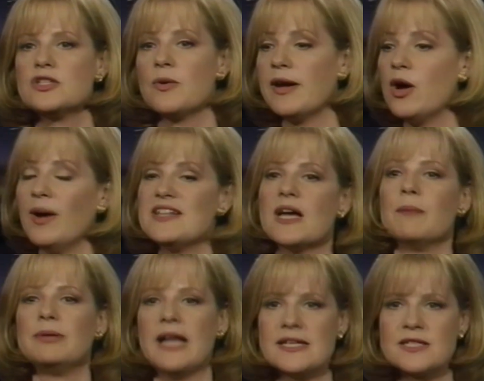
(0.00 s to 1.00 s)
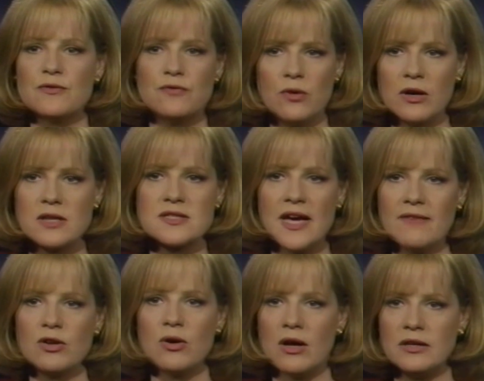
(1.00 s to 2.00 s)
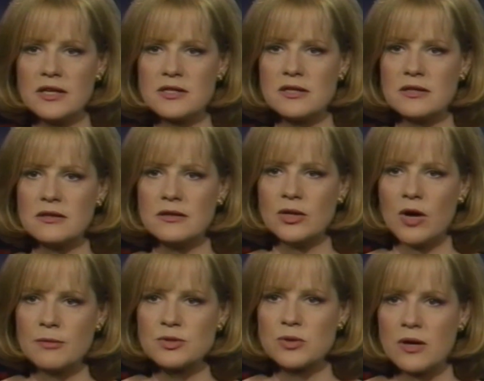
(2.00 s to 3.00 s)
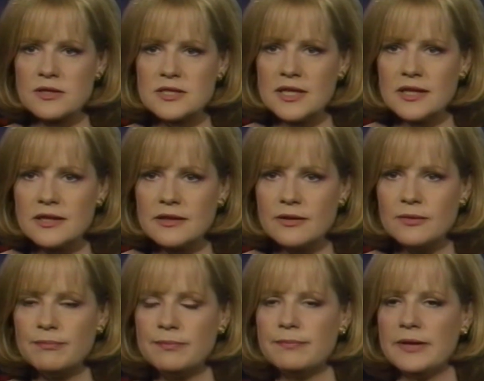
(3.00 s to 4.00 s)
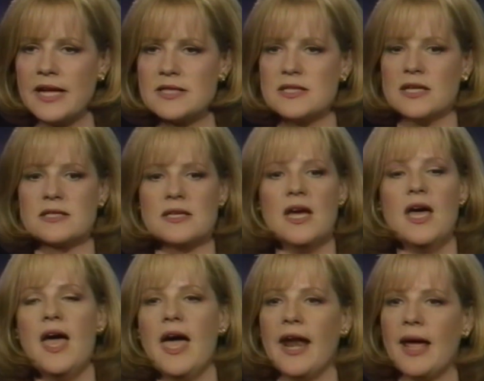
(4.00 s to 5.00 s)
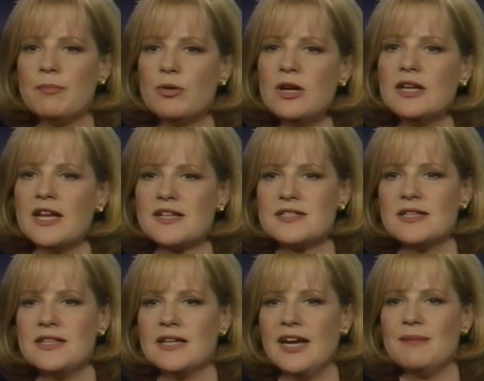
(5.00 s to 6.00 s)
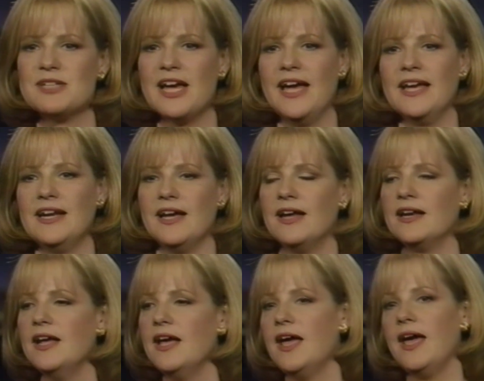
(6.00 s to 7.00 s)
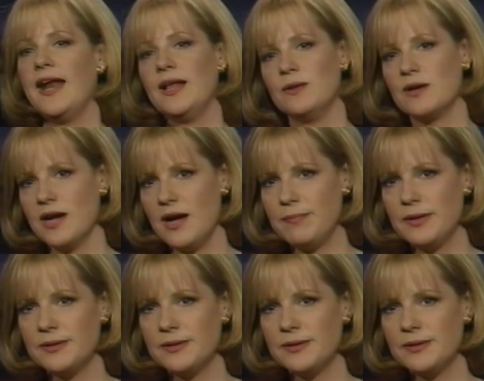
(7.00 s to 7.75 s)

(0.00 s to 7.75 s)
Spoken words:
So I go, and I take a plastic fork, because I haven't gone yet to the, you know, Armstrongs to get the little plant sticks, and I put it next to the thing, and I'm tying it on, and I look up.